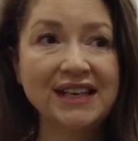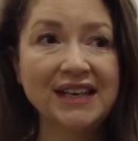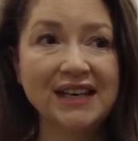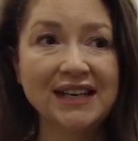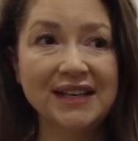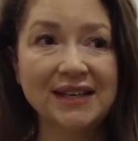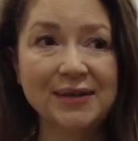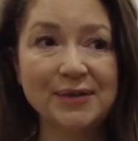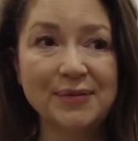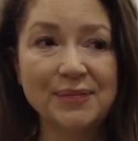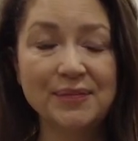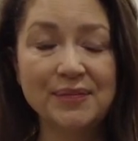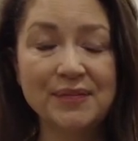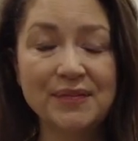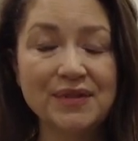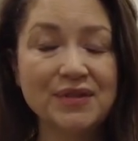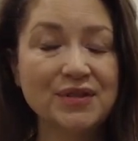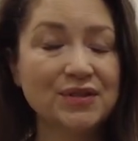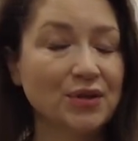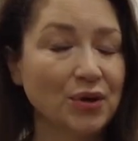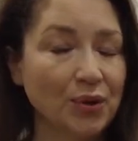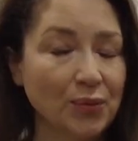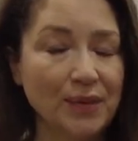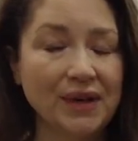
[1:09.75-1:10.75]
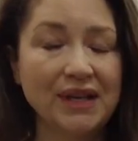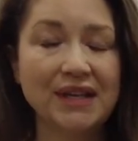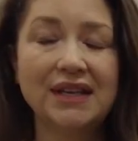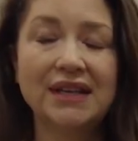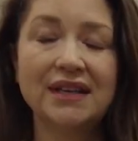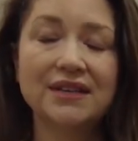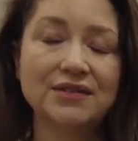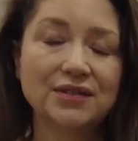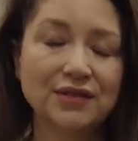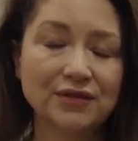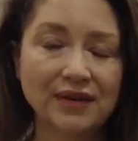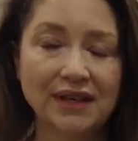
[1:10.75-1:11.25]
Um, so many
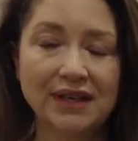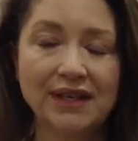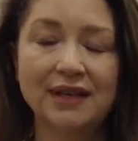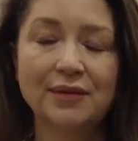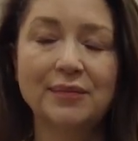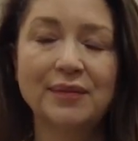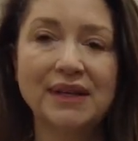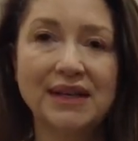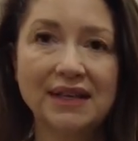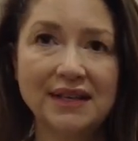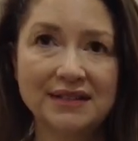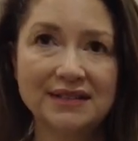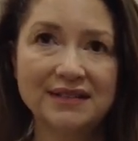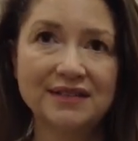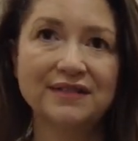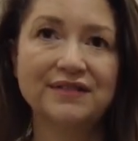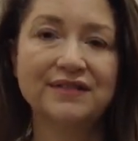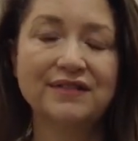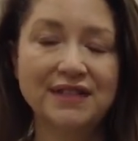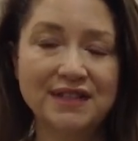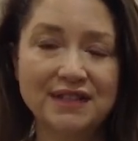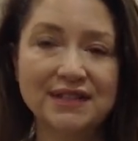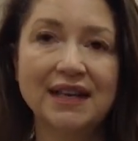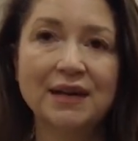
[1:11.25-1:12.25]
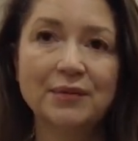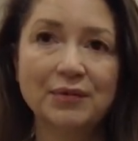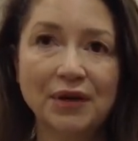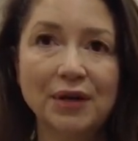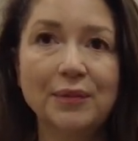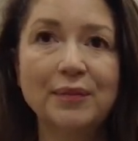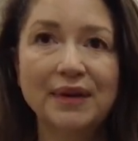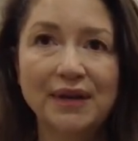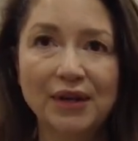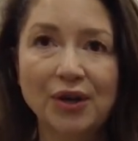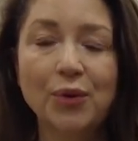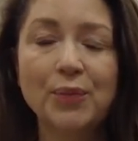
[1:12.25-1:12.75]
kids are reading because of this
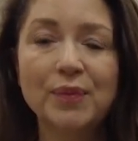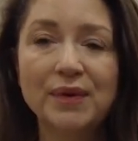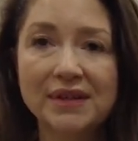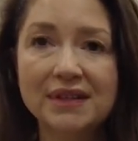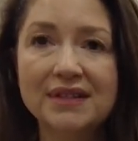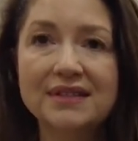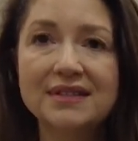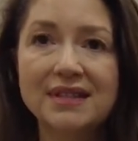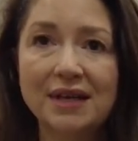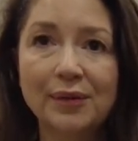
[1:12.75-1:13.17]
library being open this